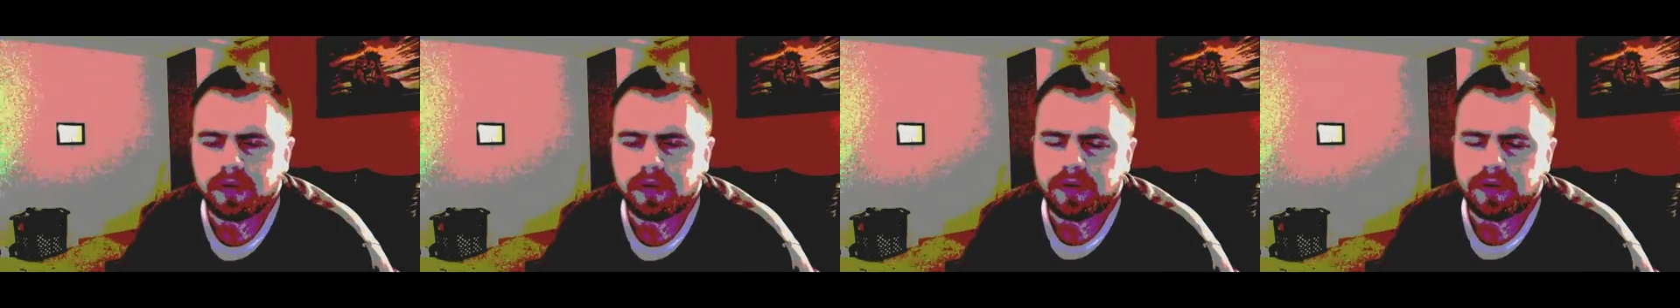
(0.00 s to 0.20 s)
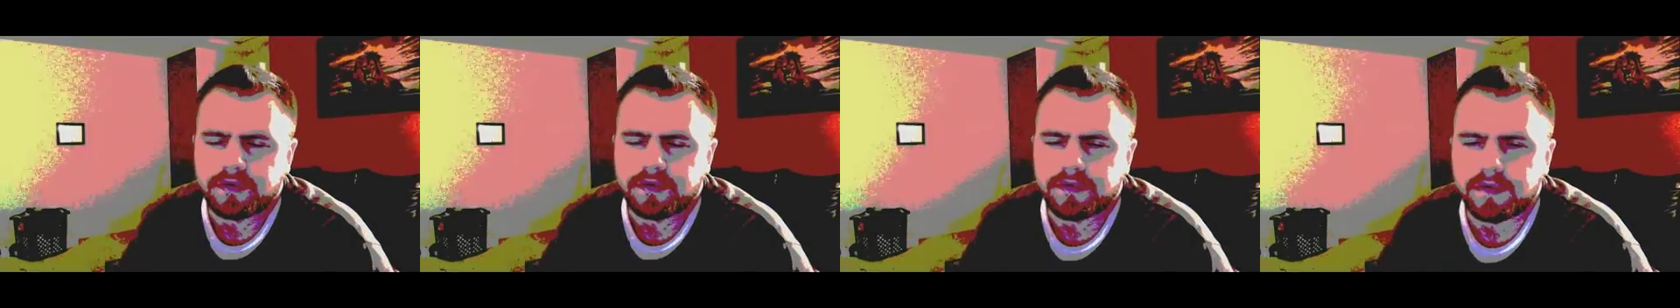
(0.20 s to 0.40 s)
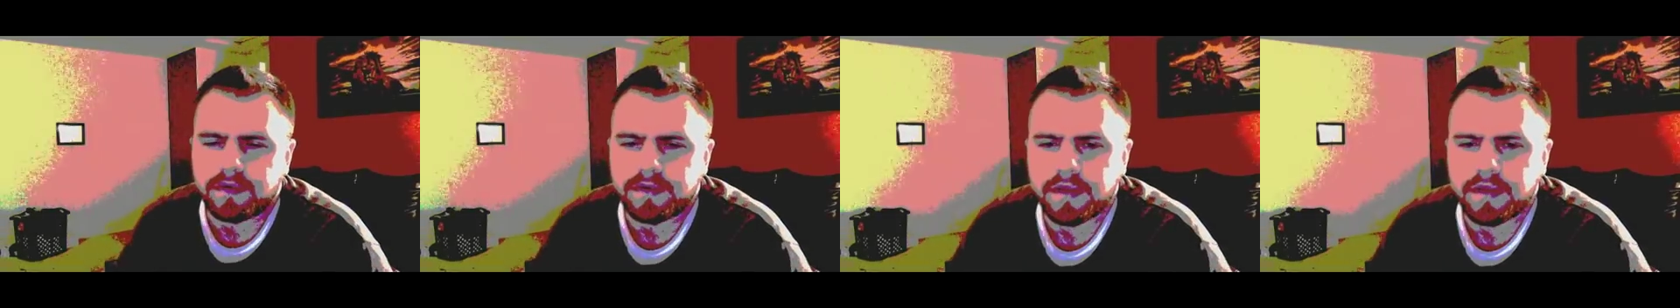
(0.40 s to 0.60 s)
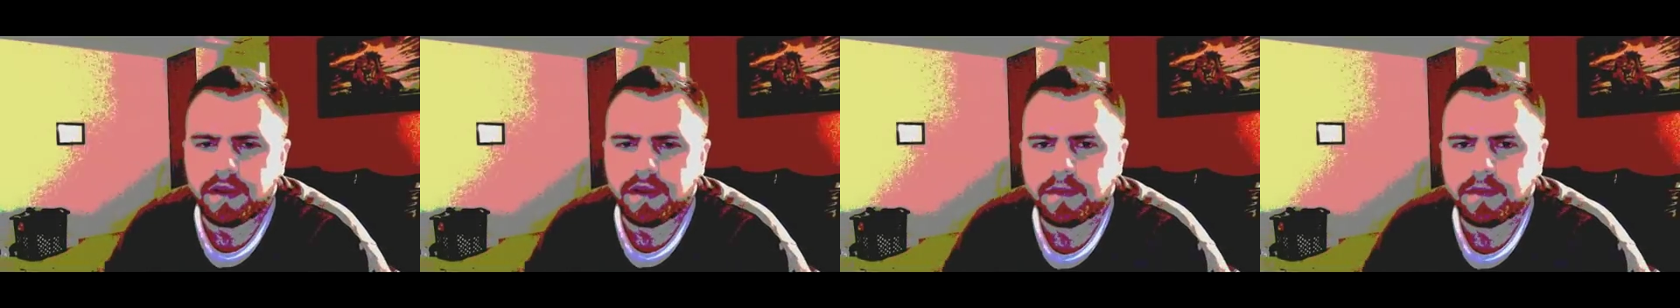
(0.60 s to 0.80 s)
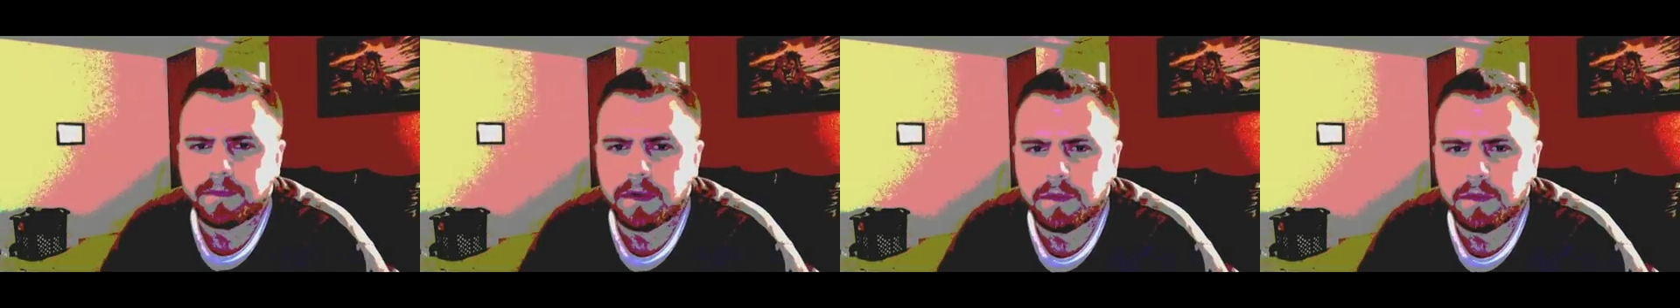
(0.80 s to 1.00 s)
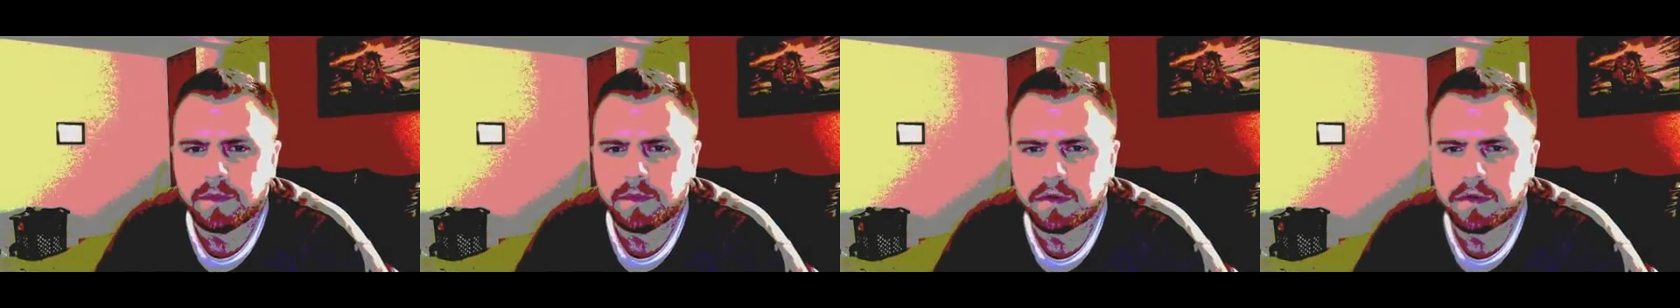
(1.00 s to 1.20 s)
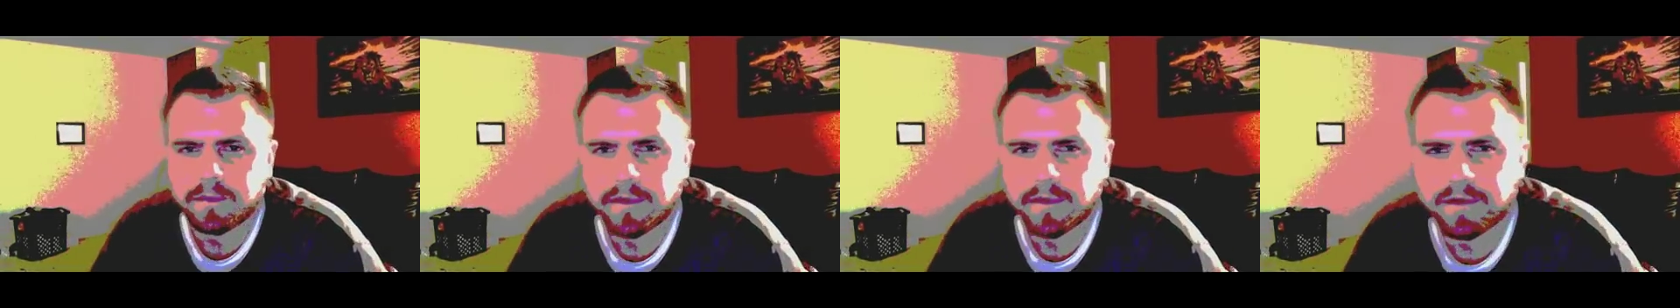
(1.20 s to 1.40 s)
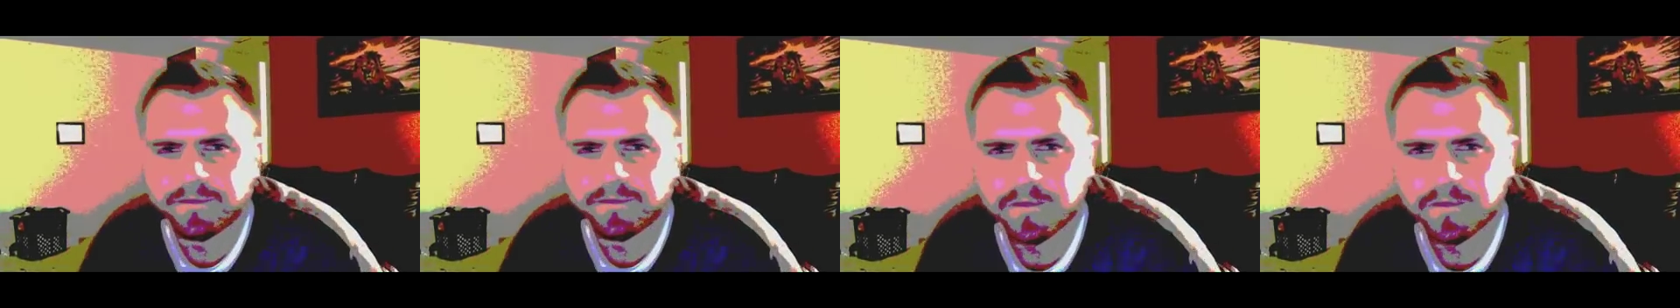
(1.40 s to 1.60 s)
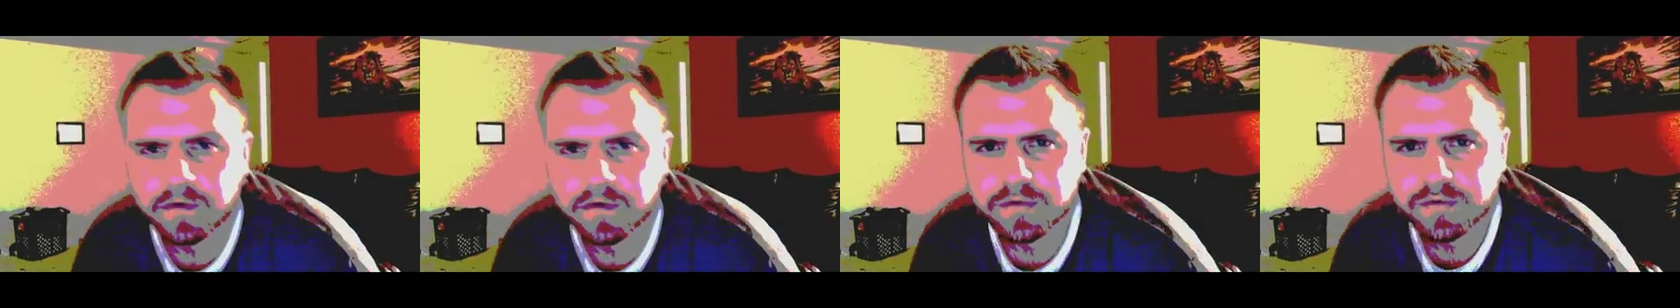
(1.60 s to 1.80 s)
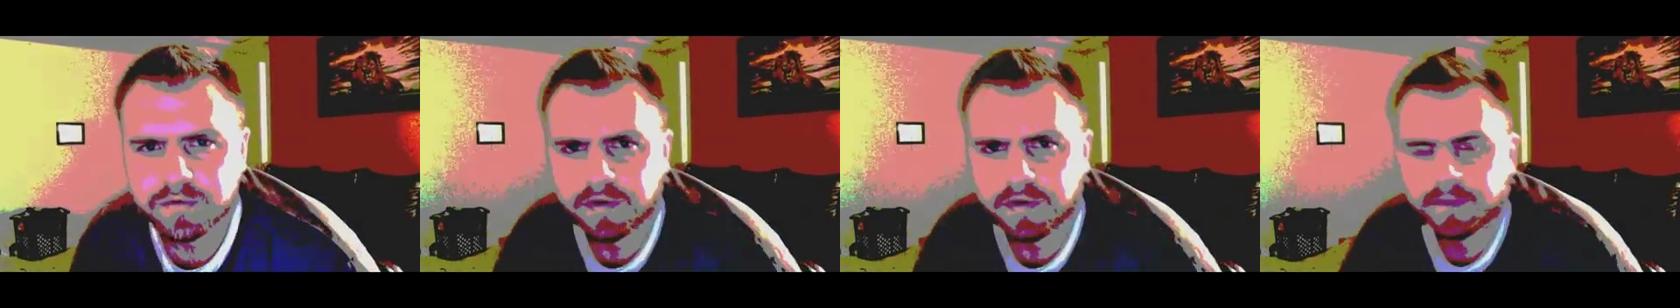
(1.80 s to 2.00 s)
So I'll tell you about one of my
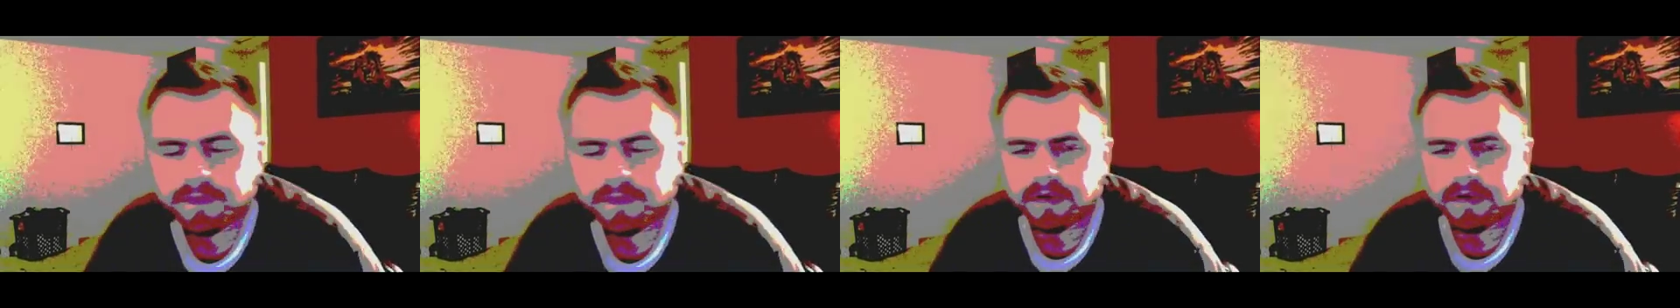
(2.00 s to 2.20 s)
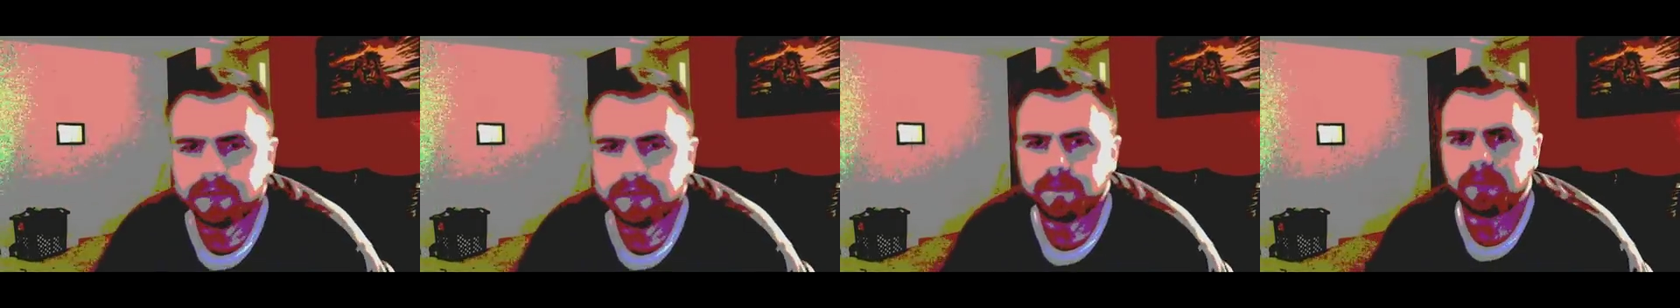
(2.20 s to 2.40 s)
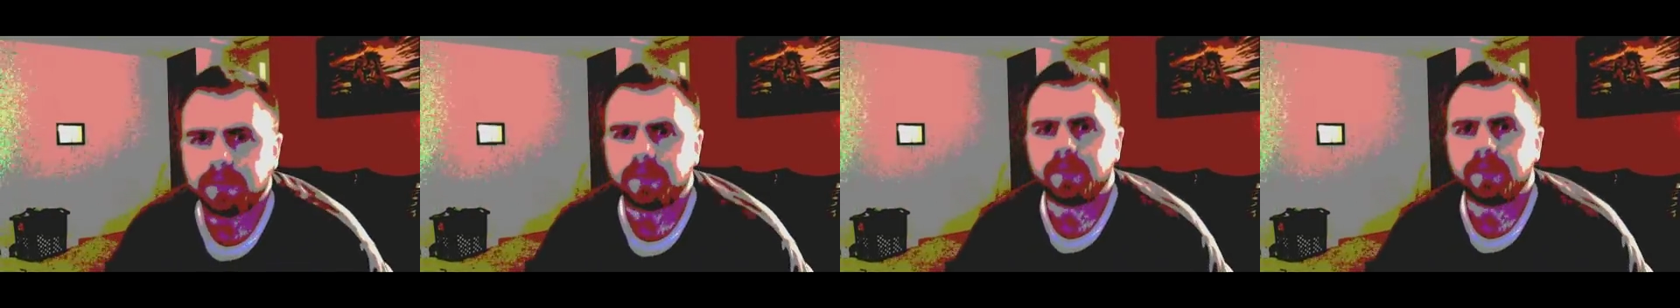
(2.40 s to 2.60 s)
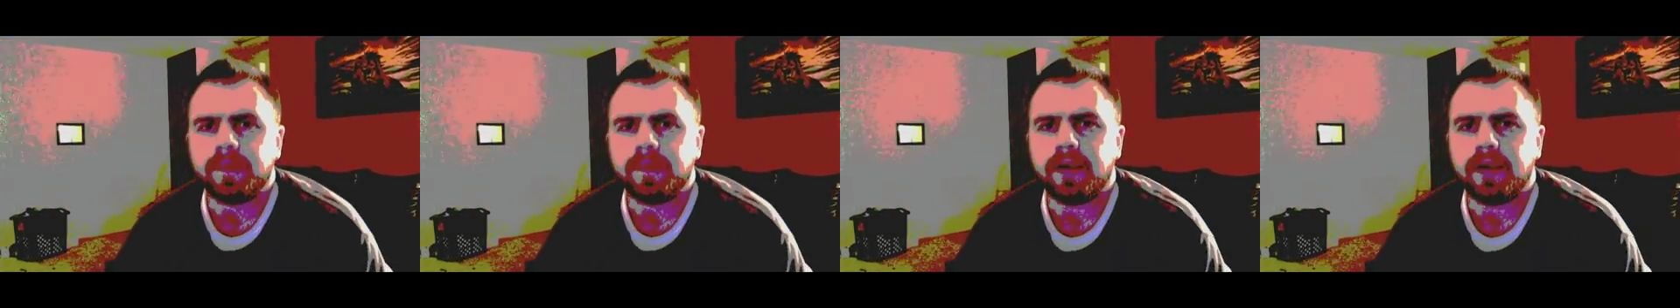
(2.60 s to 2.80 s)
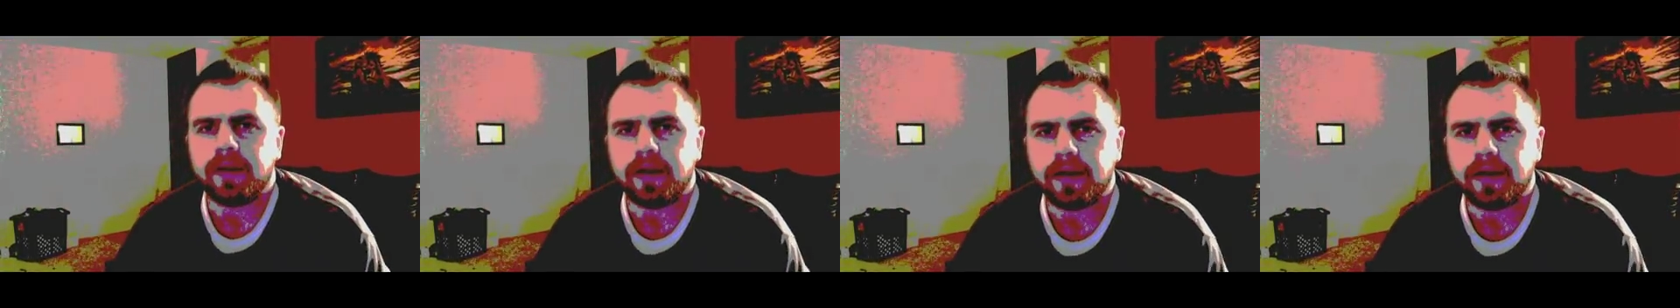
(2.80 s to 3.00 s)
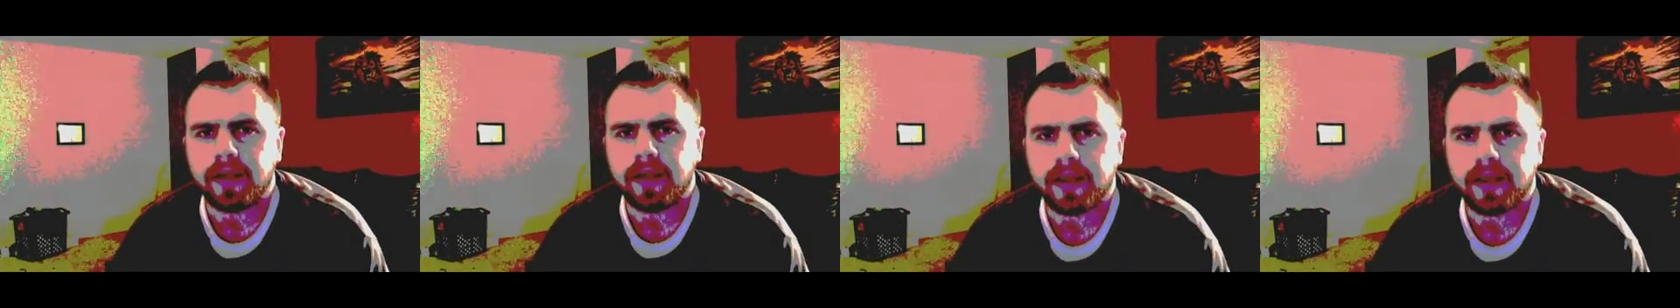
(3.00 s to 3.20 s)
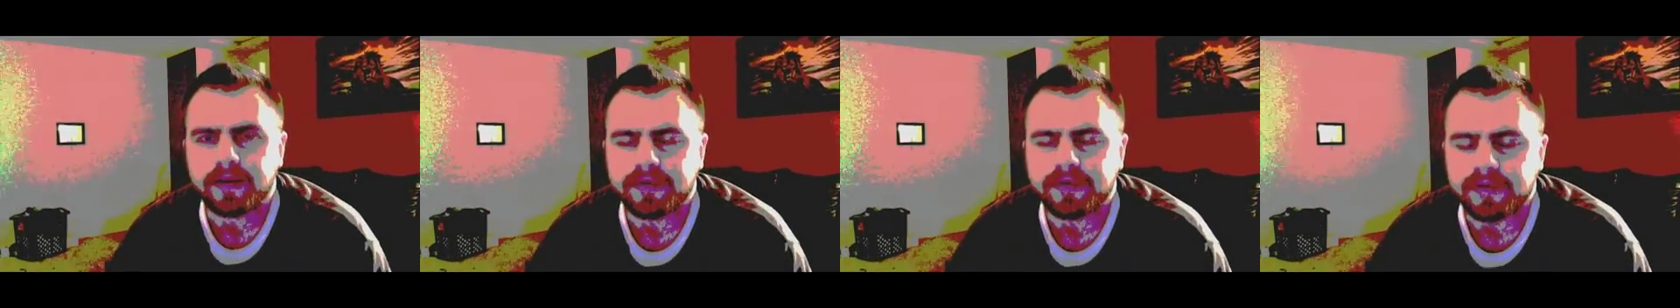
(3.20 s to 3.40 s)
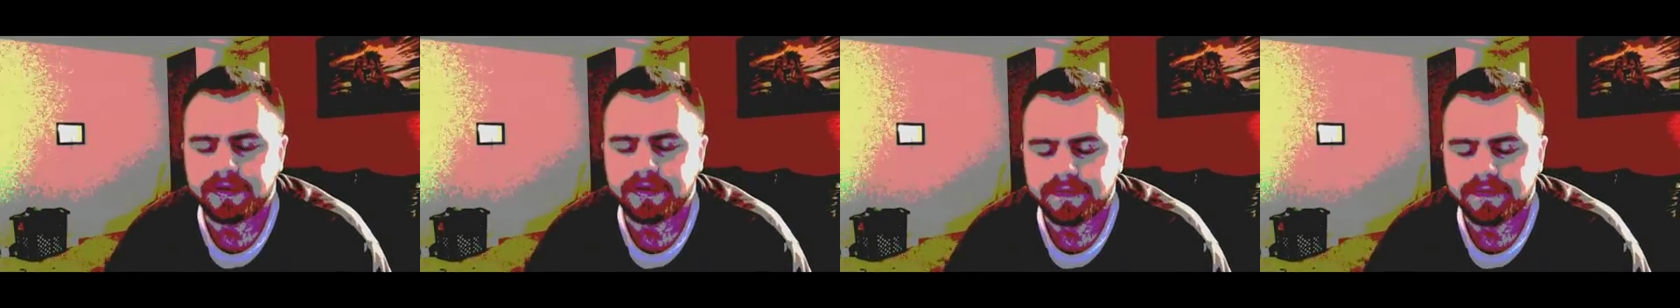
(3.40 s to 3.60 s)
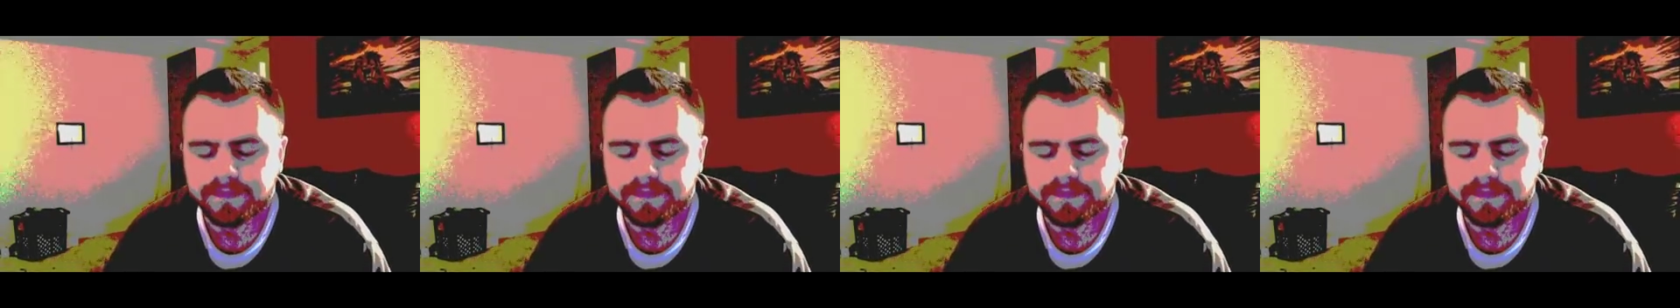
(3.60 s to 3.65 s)
first trips I remember being on acid.